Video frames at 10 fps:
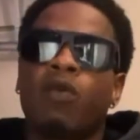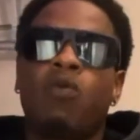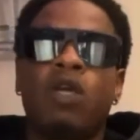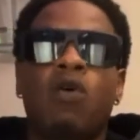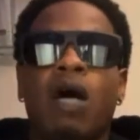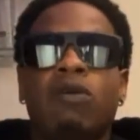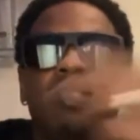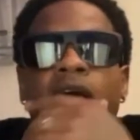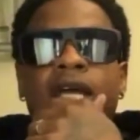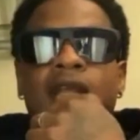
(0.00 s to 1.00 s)
We go
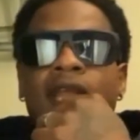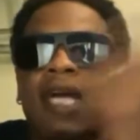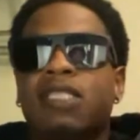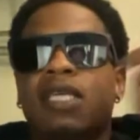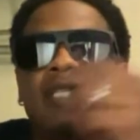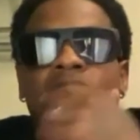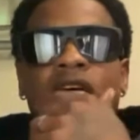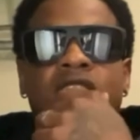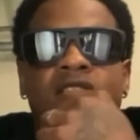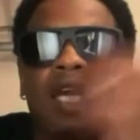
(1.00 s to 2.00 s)
outside. Now, like I said, it's
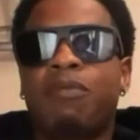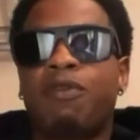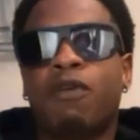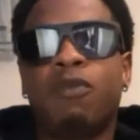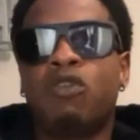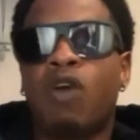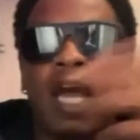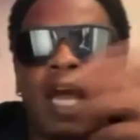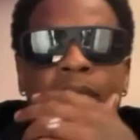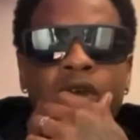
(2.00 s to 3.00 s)
lunchtime, you feel me? You know
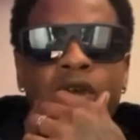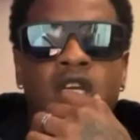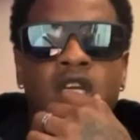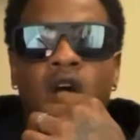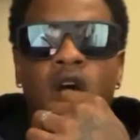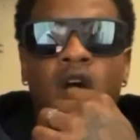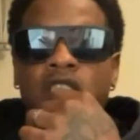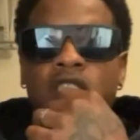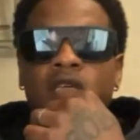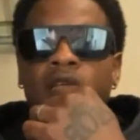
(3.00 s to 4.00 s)
I'd be on the yard and
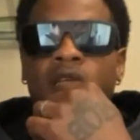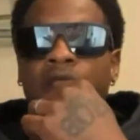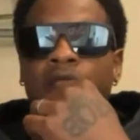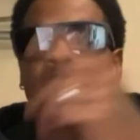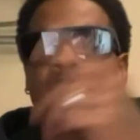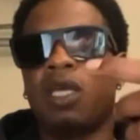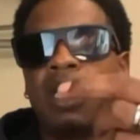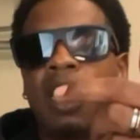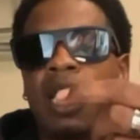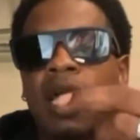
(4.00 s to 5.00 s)
shit. You feel me? Get
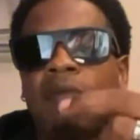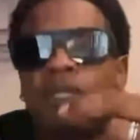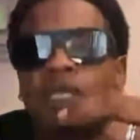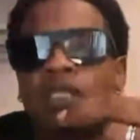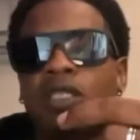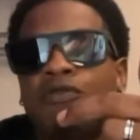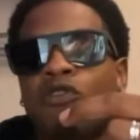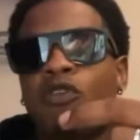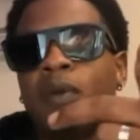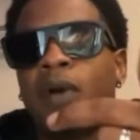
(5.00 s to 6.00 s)
in that comment section if
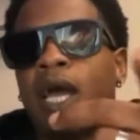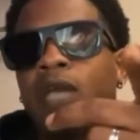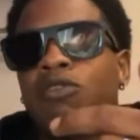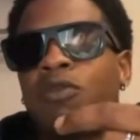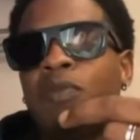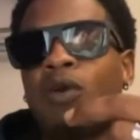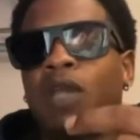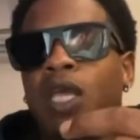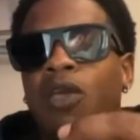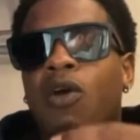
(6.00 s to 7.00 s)
you remember how I used to be
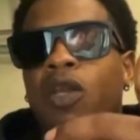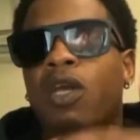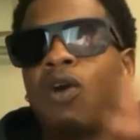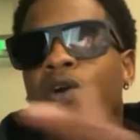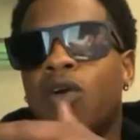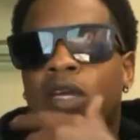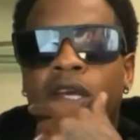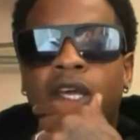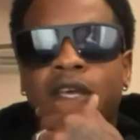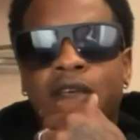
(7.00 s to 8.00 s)
on that yard and corn.
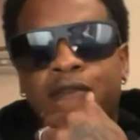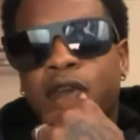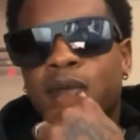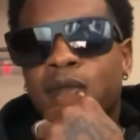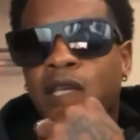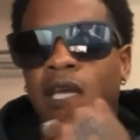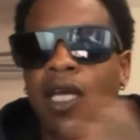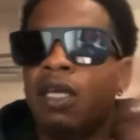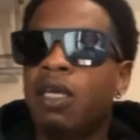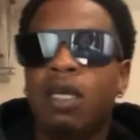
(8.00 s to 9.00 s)
You feel what I'm
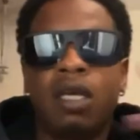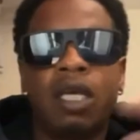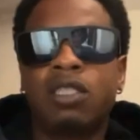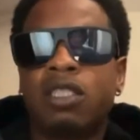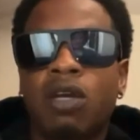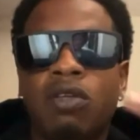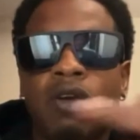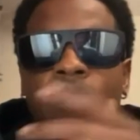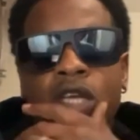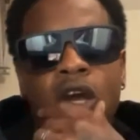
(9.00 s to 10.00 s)
saying? It's turned
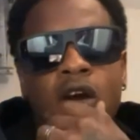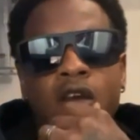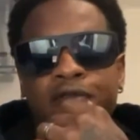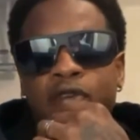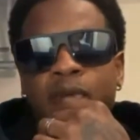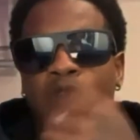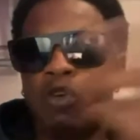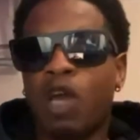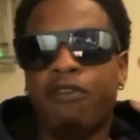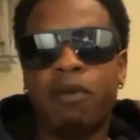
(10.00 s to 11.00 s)
on to y'all. You feel me? You
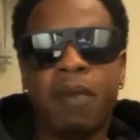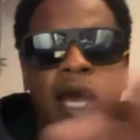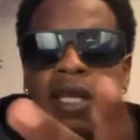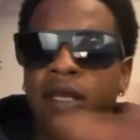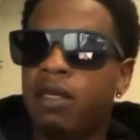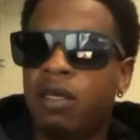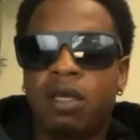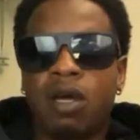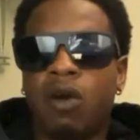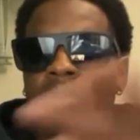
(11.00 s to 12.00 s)
know, everybody
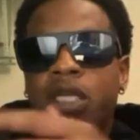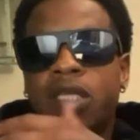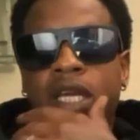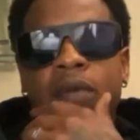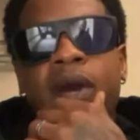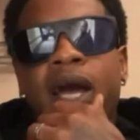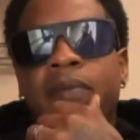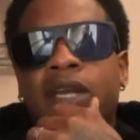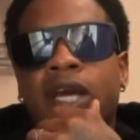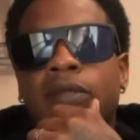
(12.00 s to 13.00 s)
only did it bop.
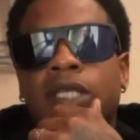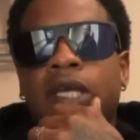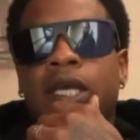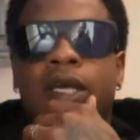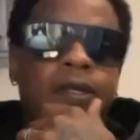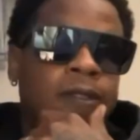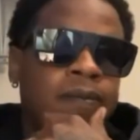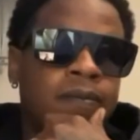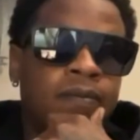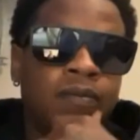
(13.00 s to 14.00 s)
You know what I'm saying?
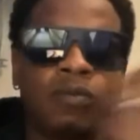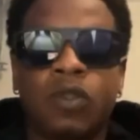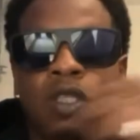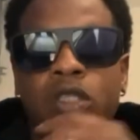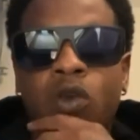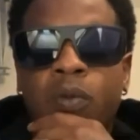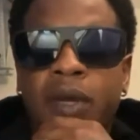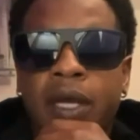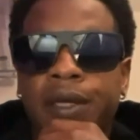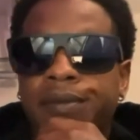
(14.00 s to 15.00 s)
So,
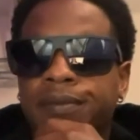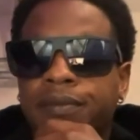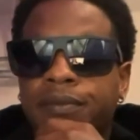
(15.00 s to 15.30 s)
bam.